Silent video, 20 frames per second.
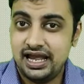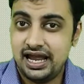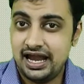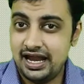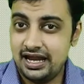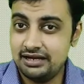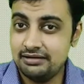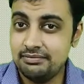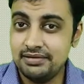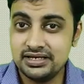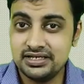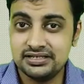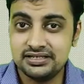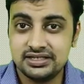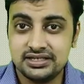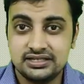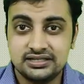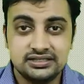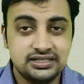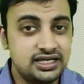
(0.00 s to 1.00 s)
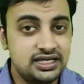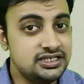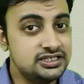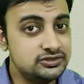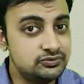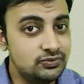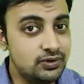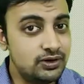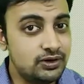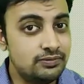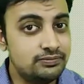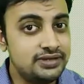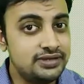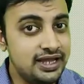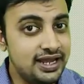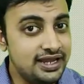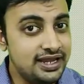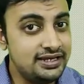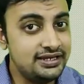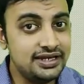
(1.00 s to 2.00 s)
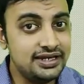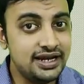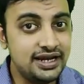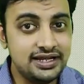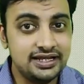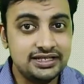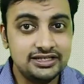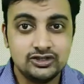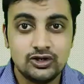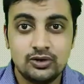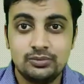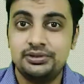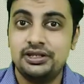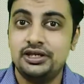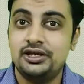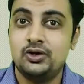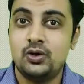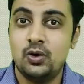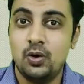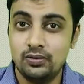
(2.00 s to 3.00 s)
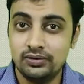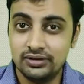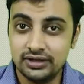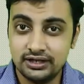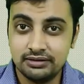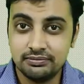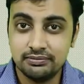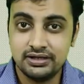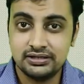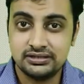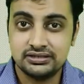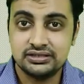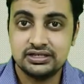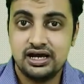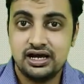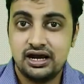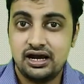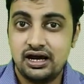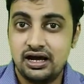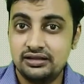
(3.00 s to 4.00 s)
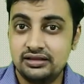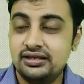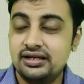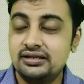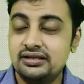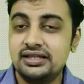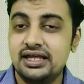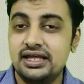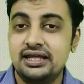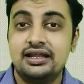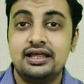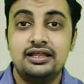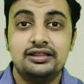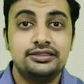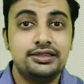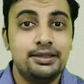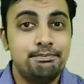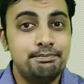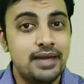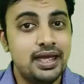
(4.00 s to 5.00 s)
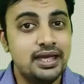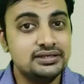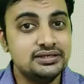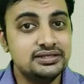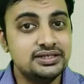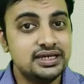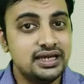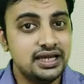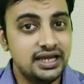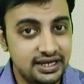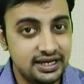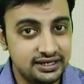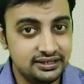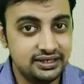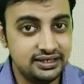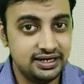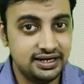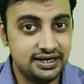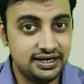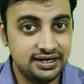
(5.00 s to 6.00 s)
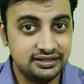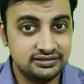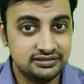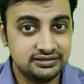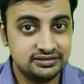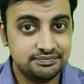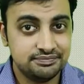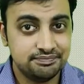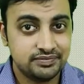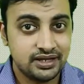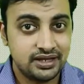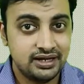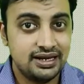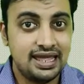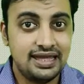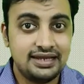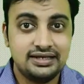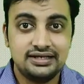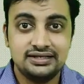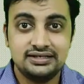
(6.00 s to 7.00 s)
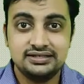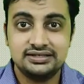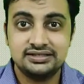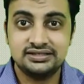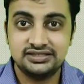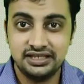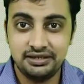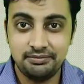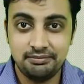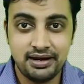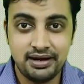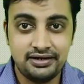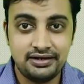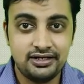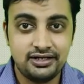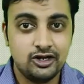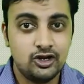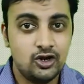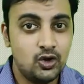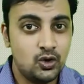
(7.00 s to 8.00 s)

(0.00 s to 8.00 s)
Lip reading: Admixture is one of the ingredients of the concrete mass other than the basic ingredients like cement,